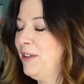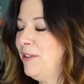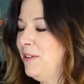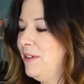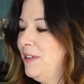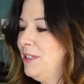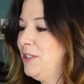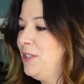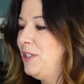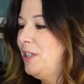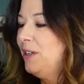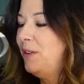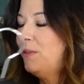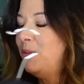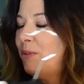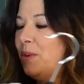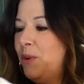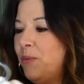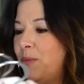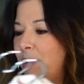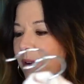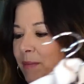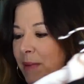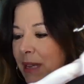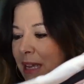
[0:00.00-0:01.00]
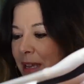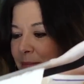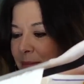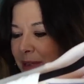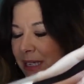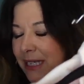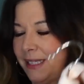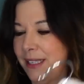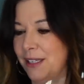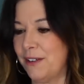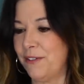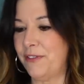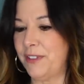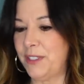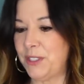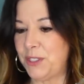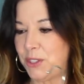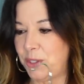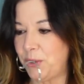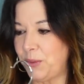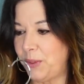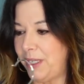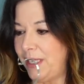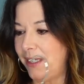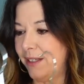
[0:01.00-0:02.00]
Gosh, I don't know what I'm getting myself
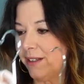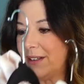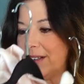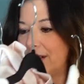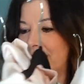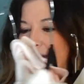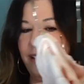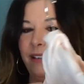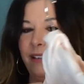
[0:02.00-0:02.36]
into here.